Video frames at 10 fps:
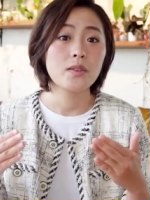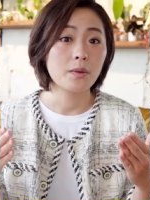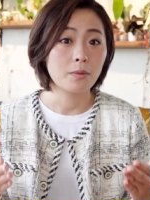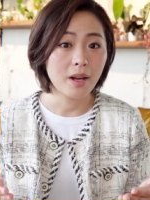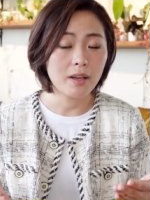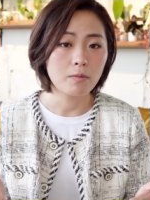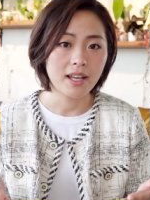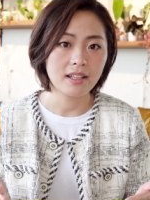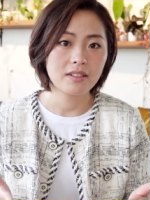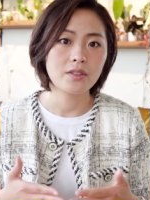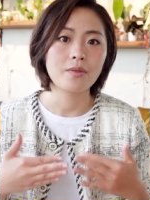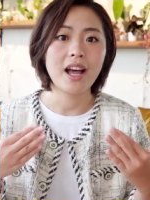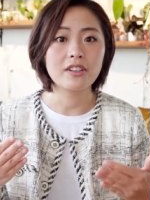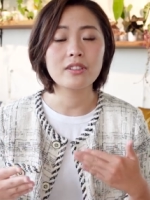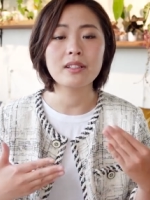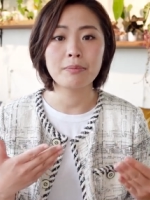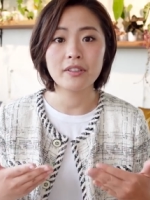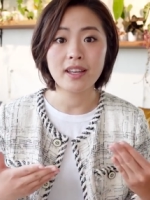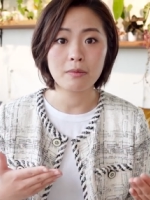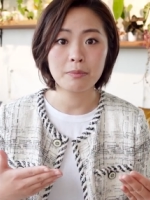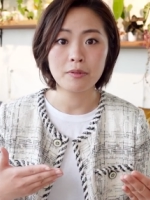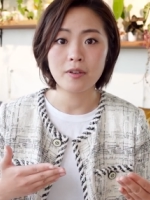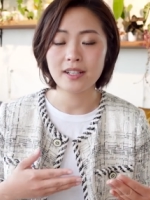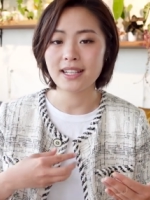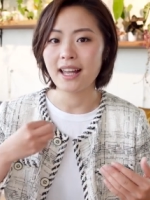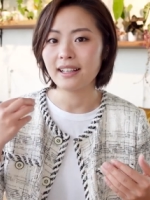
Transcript: So the right way to actually build that rapport